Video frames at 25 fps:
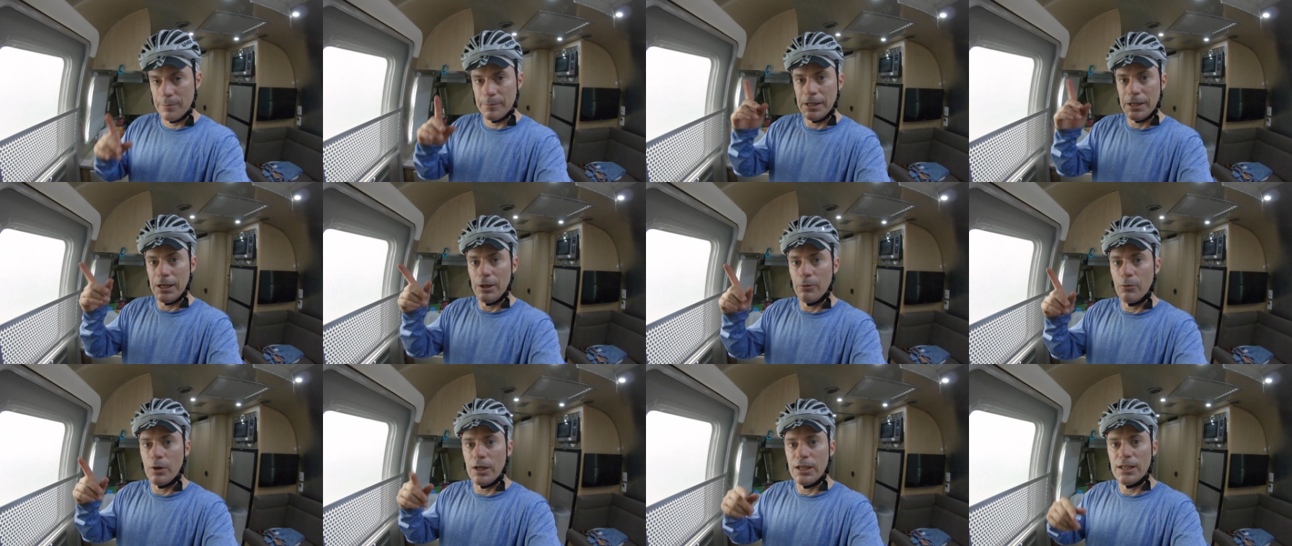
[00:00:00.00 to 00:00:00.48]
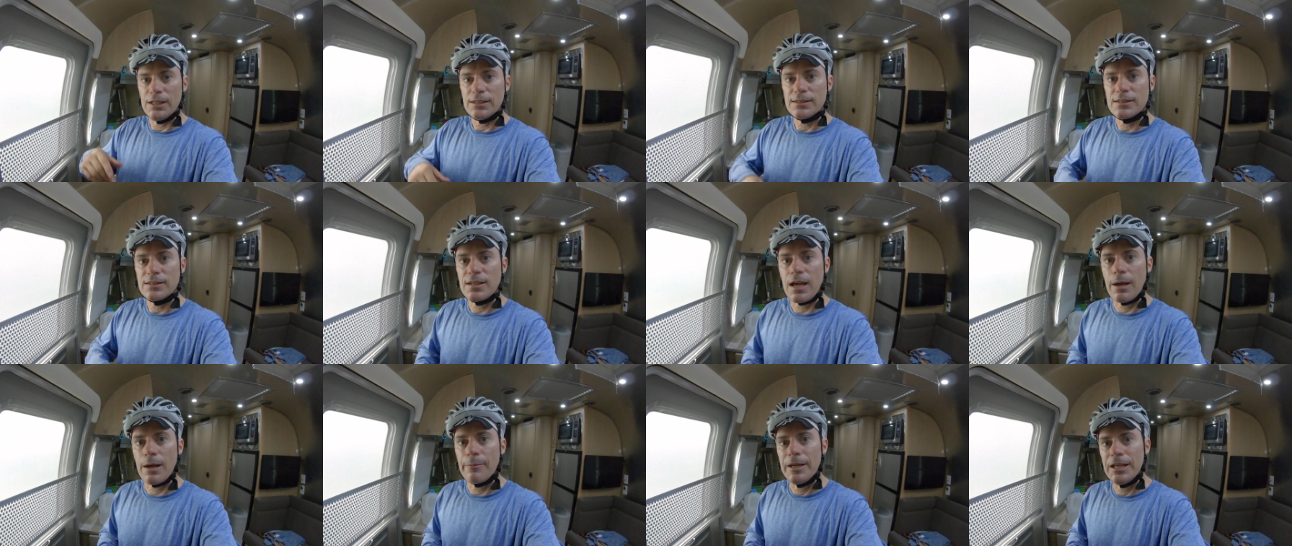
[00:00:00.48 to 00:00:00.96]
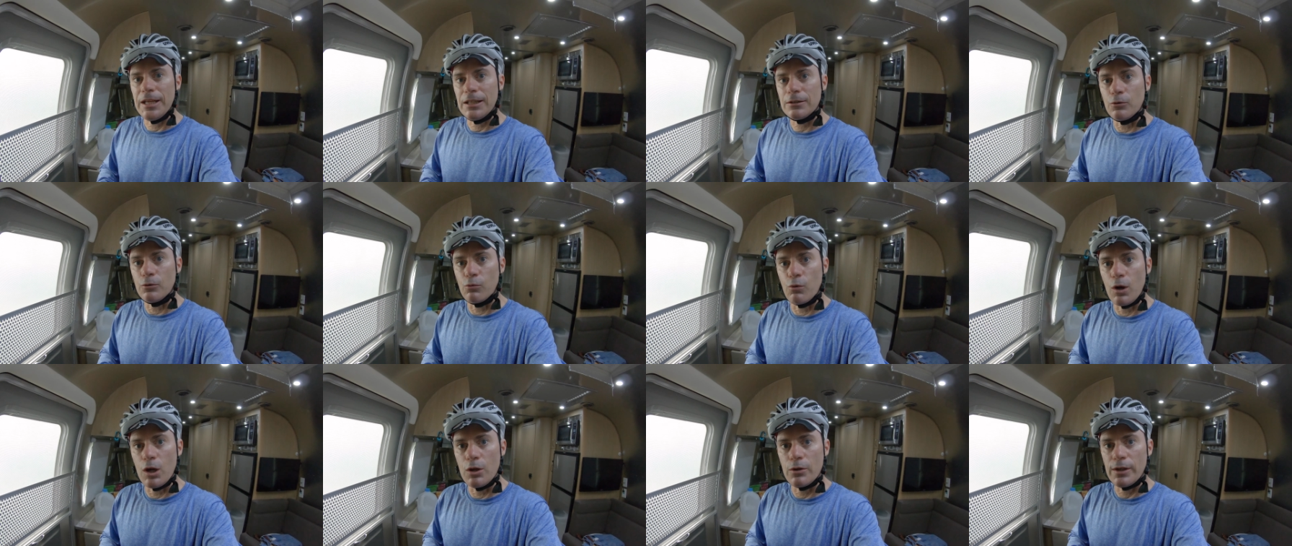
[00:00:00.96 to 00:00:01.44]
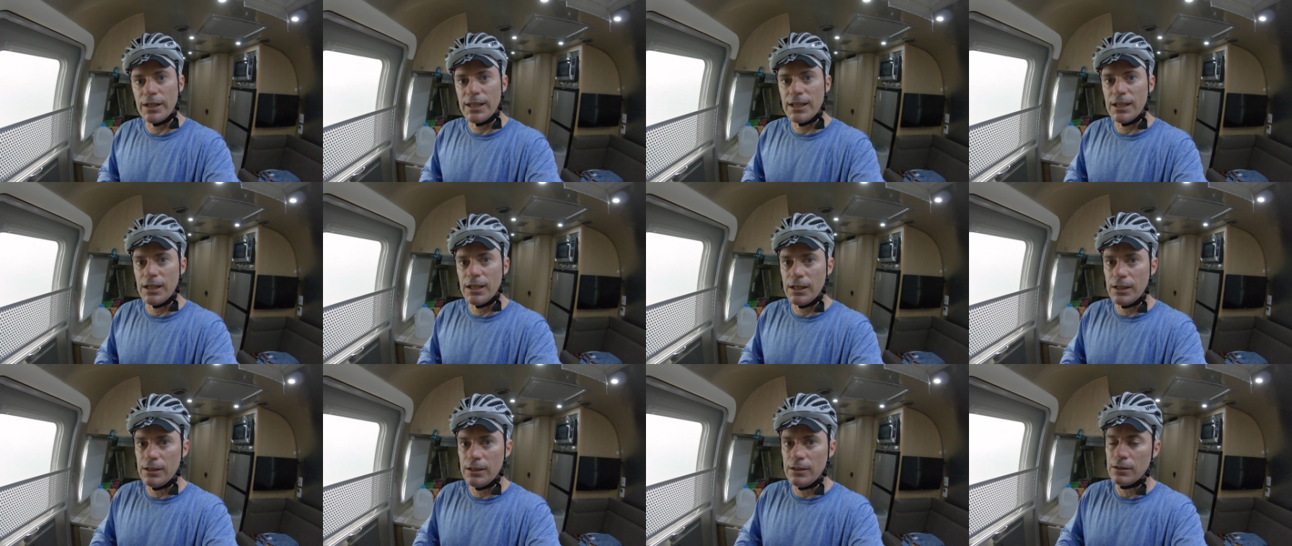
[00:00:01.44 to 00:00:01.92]
But anyway, it's time to hit the road
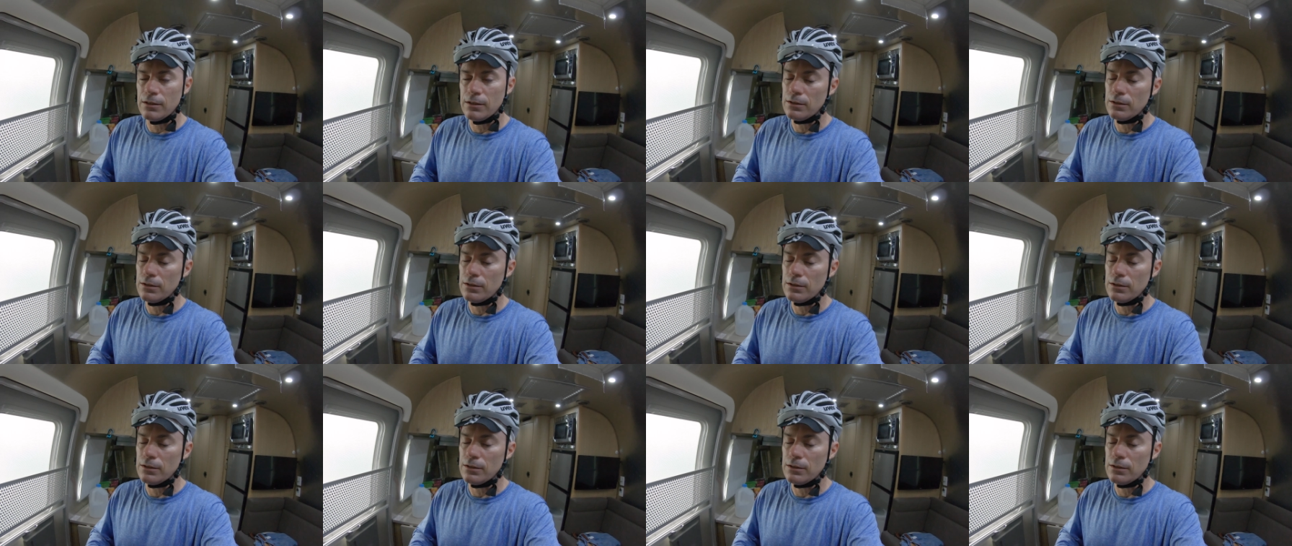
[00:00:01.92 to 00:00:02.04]
again.